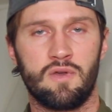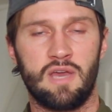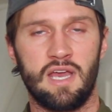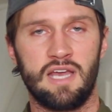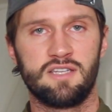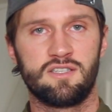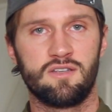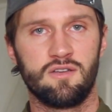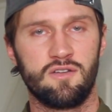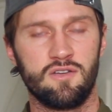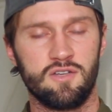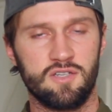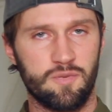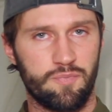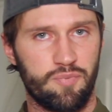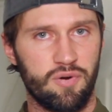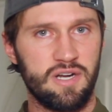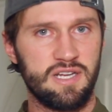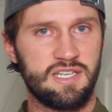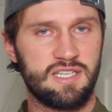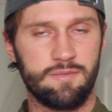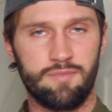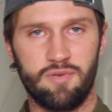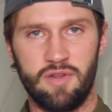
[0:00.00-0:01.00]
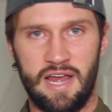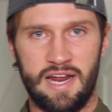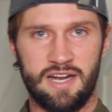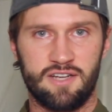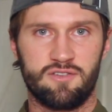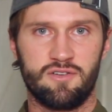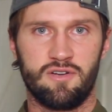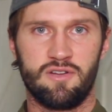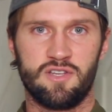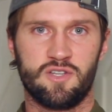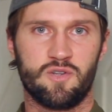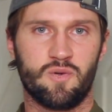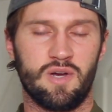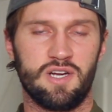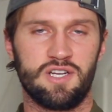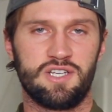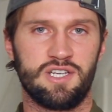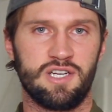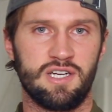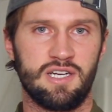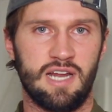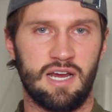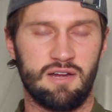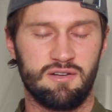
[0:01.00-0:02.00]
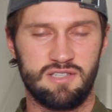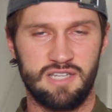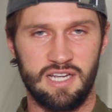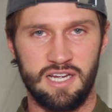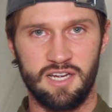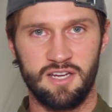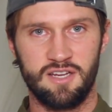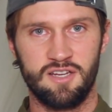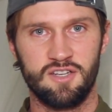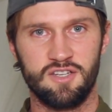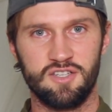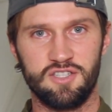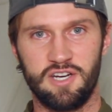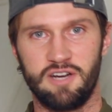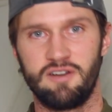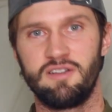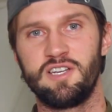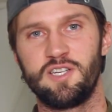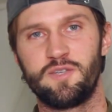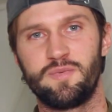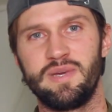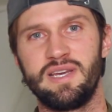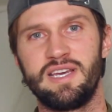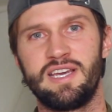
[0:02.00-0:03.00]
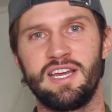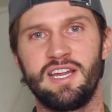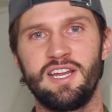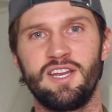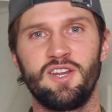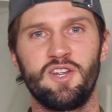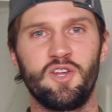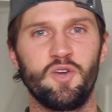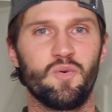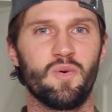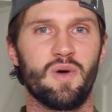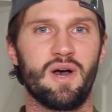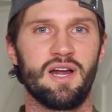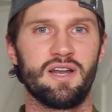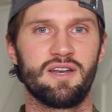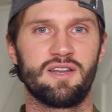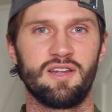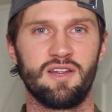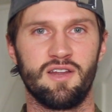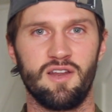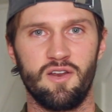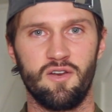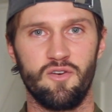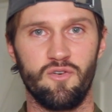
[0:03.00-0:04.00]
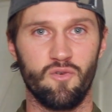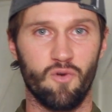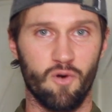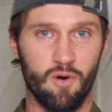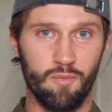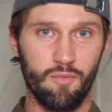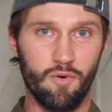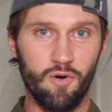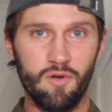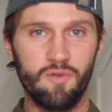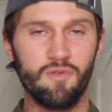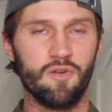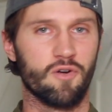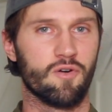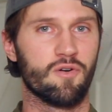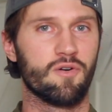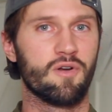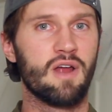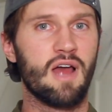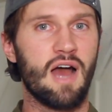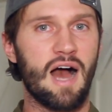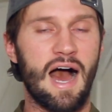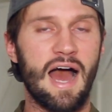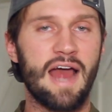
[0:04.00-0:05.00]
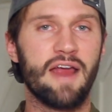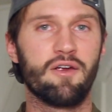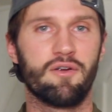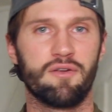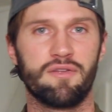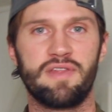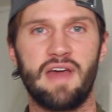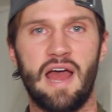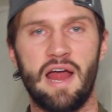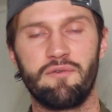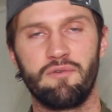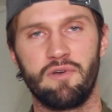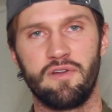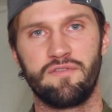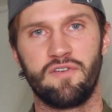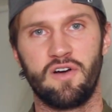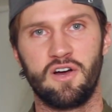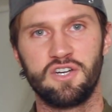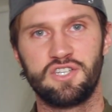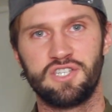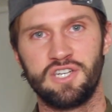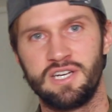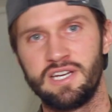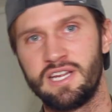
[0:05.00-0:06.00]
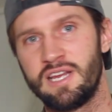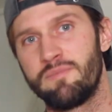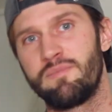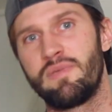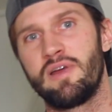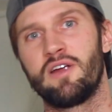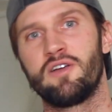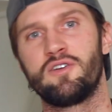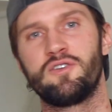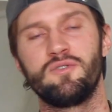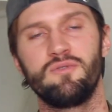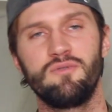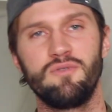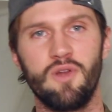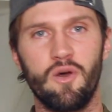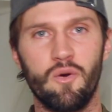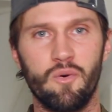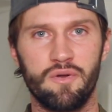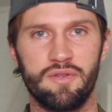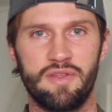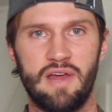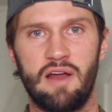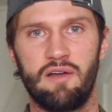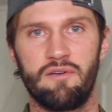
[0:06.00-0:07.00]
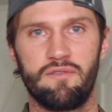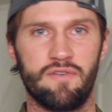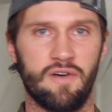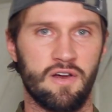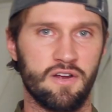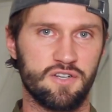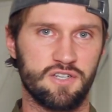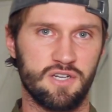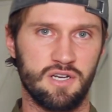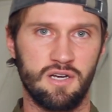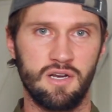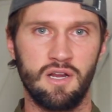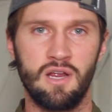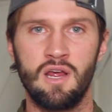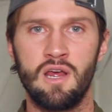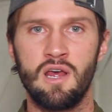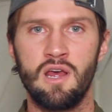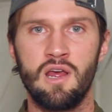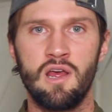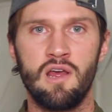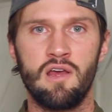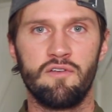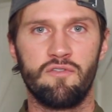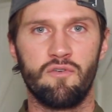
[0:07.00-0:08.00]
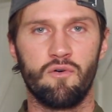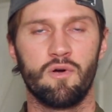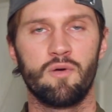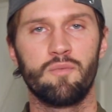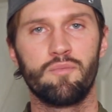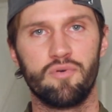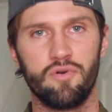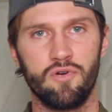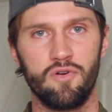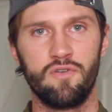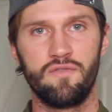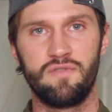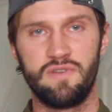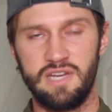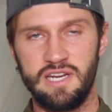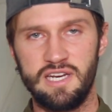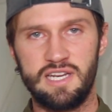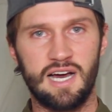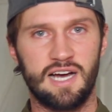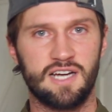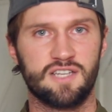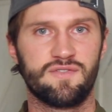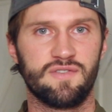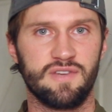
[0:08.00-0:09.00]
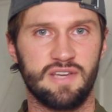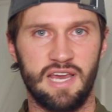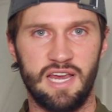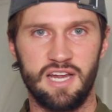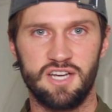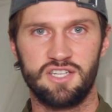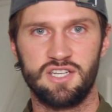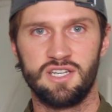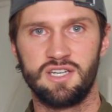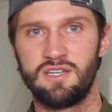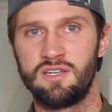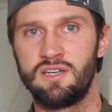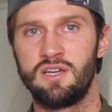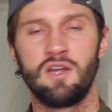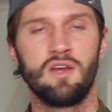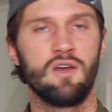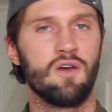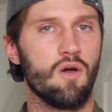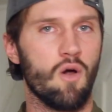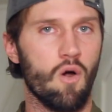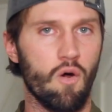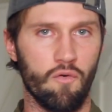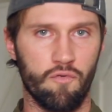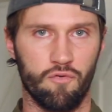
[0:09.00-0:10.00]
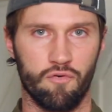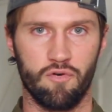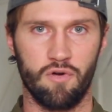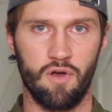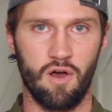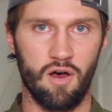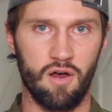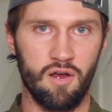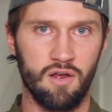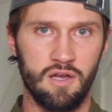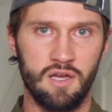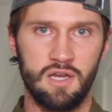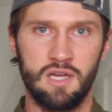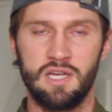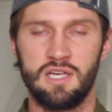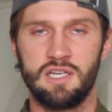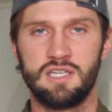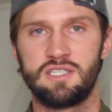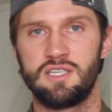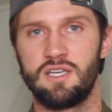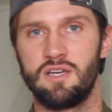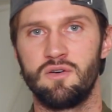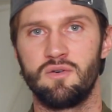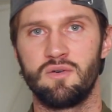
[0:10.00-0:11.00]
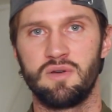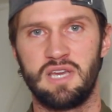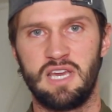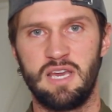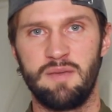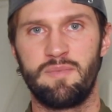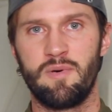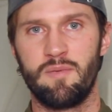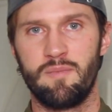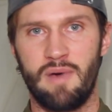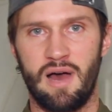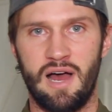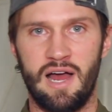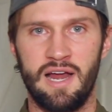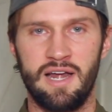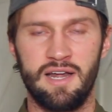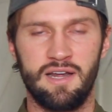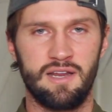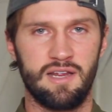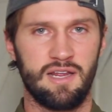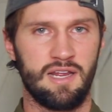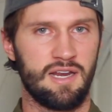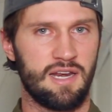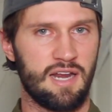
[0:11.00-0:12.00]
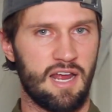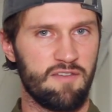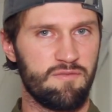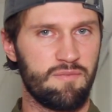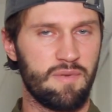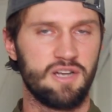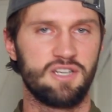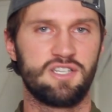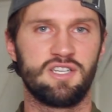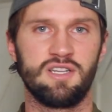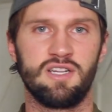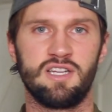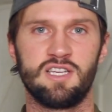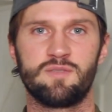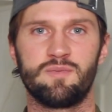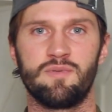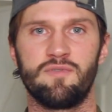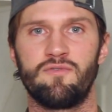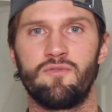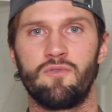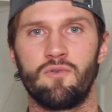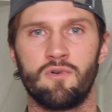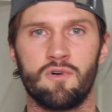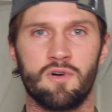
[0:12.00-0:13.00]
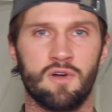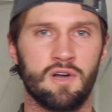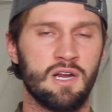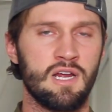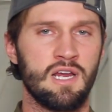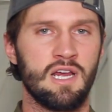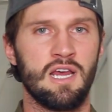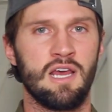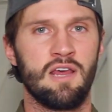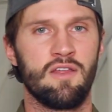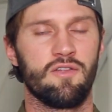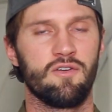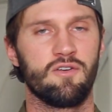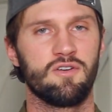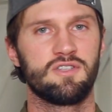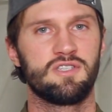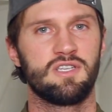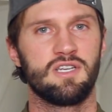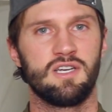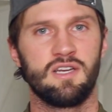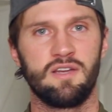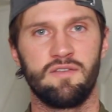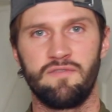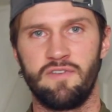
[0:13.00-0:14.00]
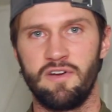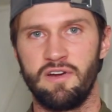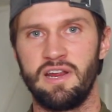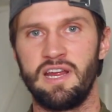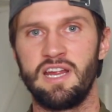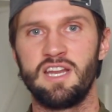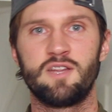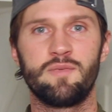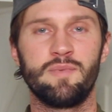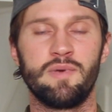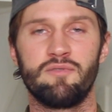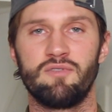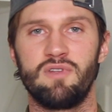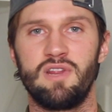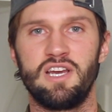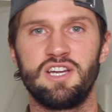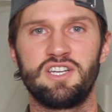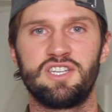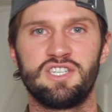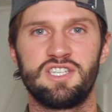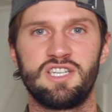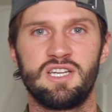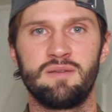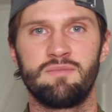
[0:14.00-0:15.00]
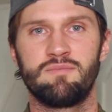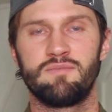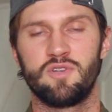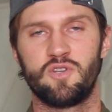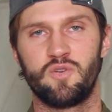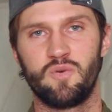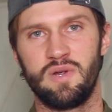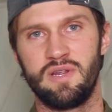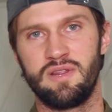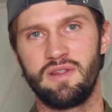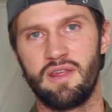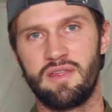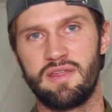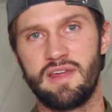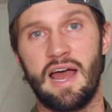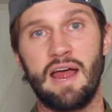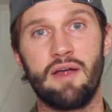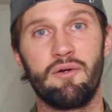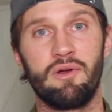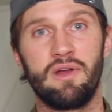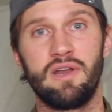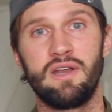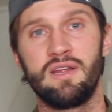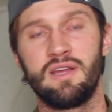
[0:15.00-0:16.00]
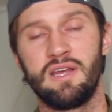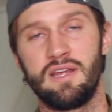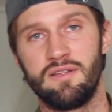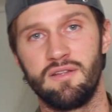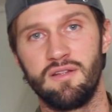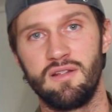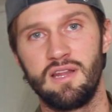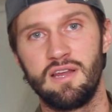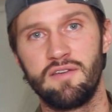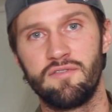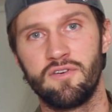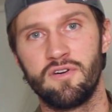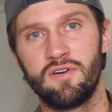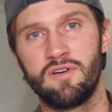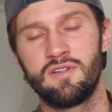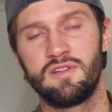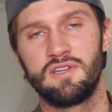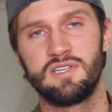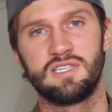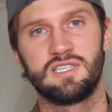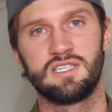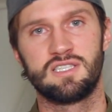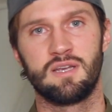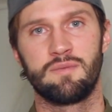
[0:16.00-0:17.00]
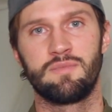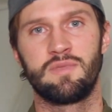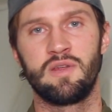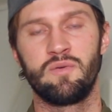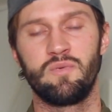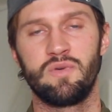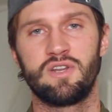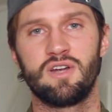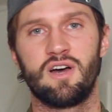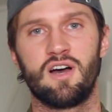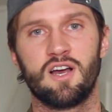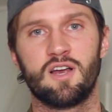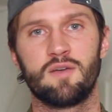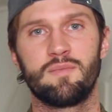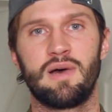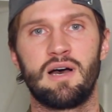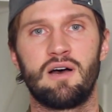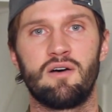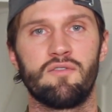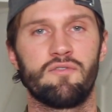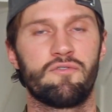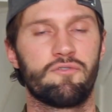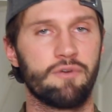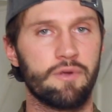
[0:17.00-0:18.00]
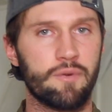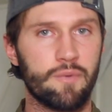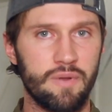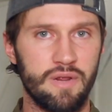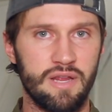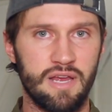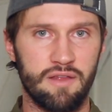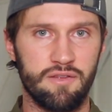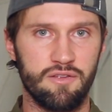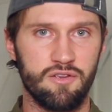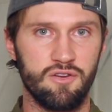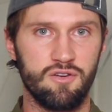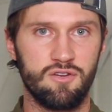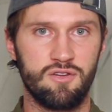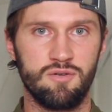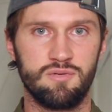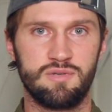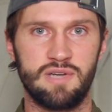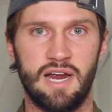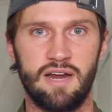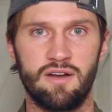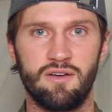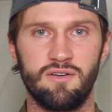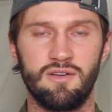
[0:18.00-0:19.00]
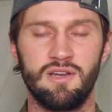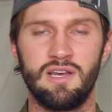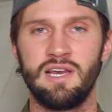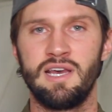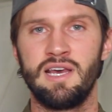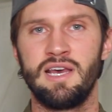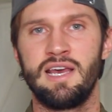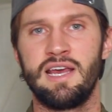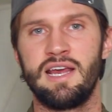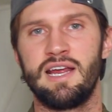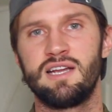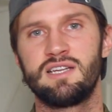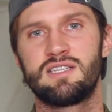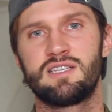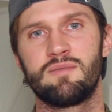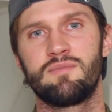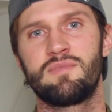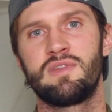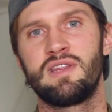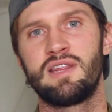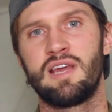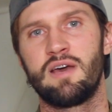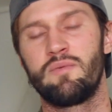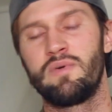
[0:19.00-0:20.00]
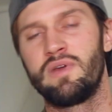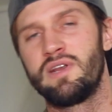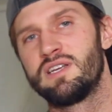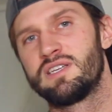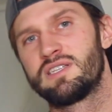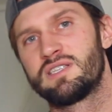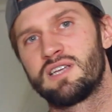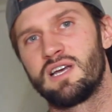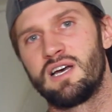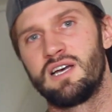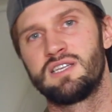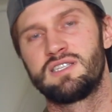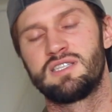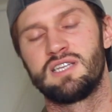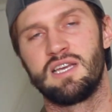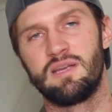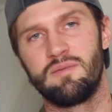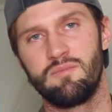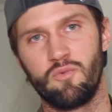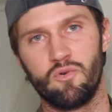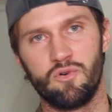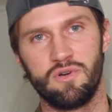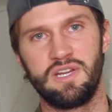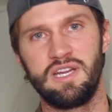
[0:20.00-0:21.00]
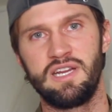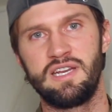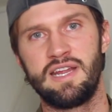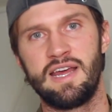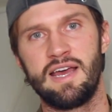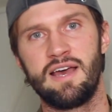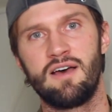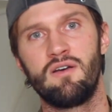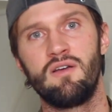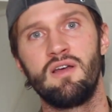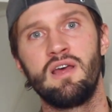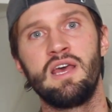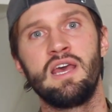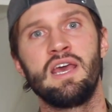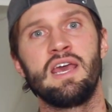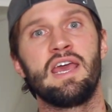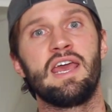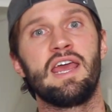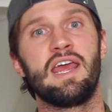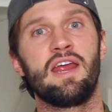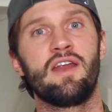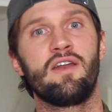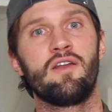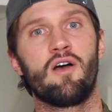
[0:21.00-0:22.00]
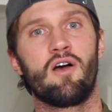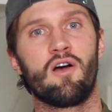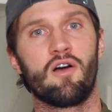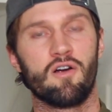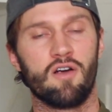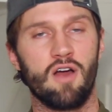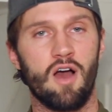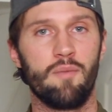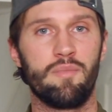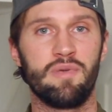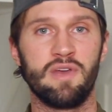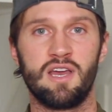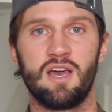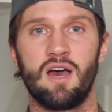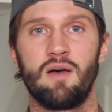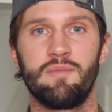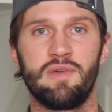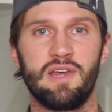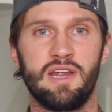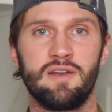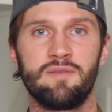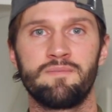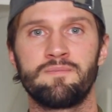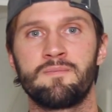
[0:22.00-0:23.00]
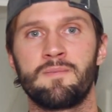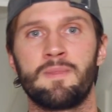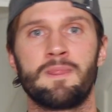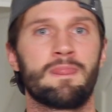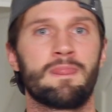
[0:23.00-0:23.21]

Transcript: Okay, so there's a pretty simple answer to this question. I would say, generally speaking, you want normal or higher thyroid function compared to lower thyroid function for improved detoxification overall. So keep in mind, and I've mentioned this before, there is a very intimate relationship between the thyroid and the liver. This is something we talk about frequently on the YouTube channel and something that we discuss in more detail in our up and coming